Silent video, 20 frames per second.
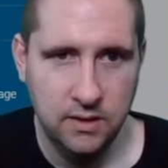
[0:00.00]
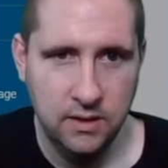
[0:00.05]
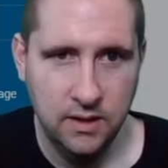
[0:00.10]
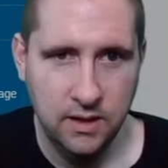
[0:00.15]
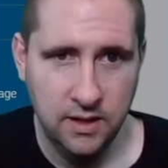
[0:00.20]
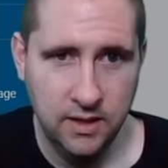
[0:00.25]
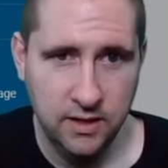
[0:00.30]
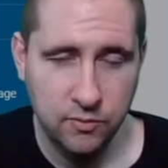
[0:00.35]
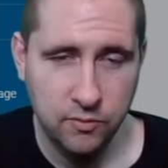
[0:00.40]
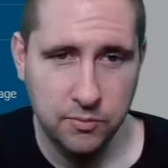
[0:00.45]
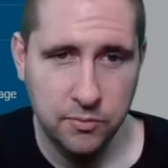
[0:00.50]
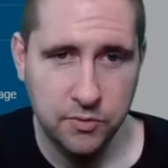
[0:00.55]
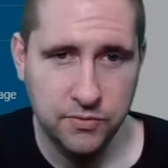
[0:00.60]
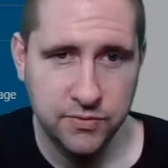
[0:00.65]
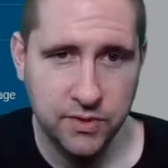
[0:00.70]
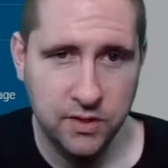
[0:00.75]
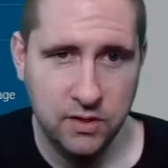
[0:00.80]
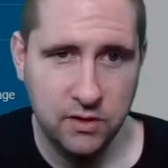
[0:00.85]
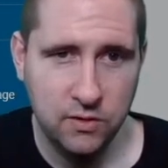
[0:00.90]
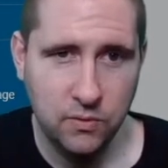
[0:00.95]
It removes
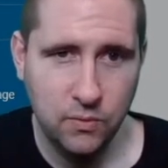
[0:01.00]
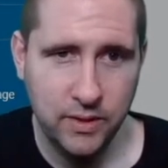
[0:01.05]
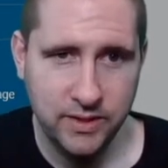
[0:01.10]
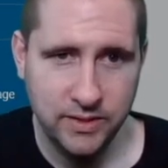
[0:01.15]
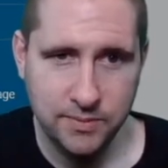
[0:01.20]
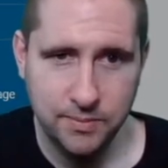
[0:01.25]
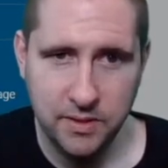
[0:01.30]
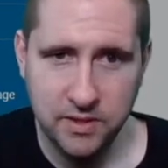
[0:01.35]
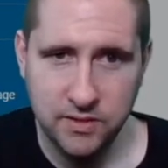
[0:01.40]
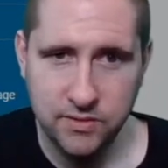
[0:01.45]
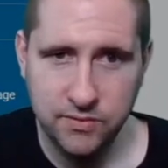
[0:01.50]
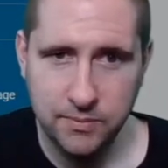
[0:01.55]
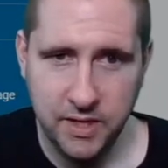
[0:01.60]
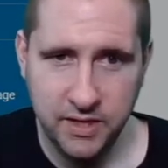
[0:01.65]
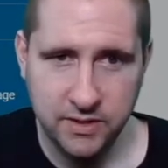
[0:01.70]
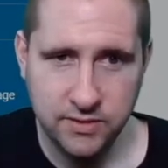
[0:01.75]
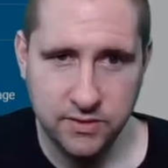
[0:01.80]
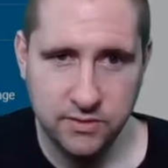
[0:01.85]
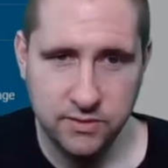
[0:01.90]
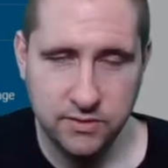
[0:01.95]
all white space from
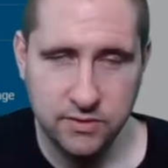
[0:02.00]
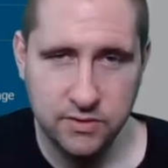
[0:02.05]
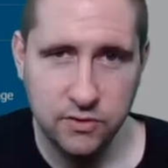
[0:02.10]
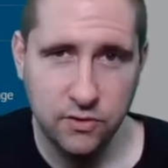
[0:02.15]
answers.